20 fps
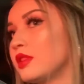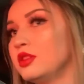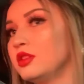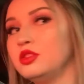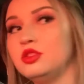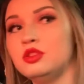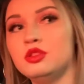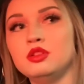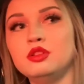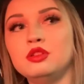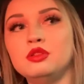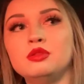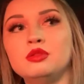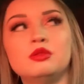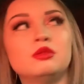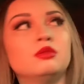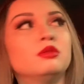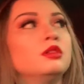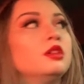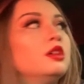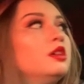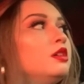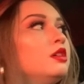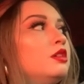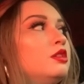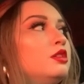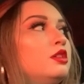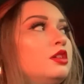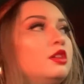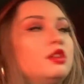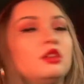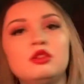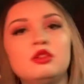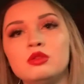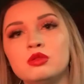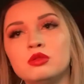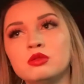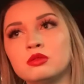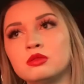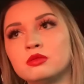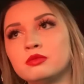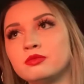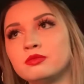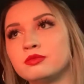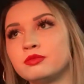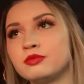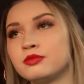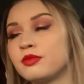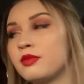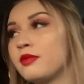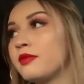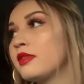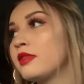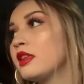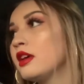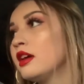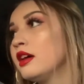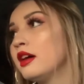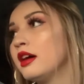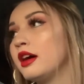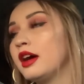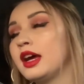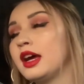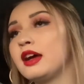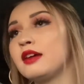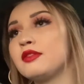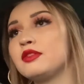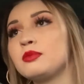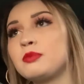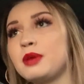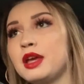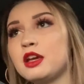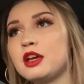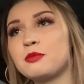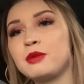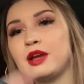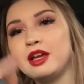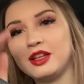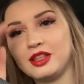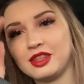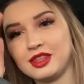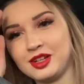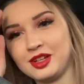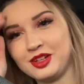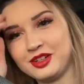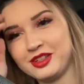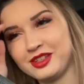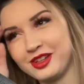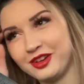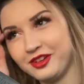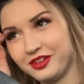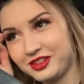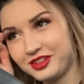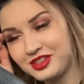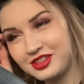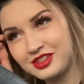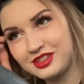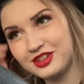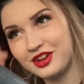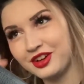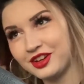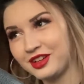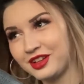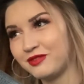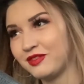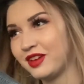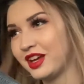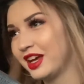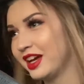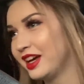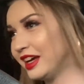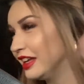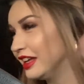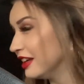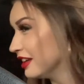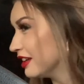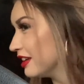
Doo-doo. Doo-doo. I have the Pink Panther song stuck in my head.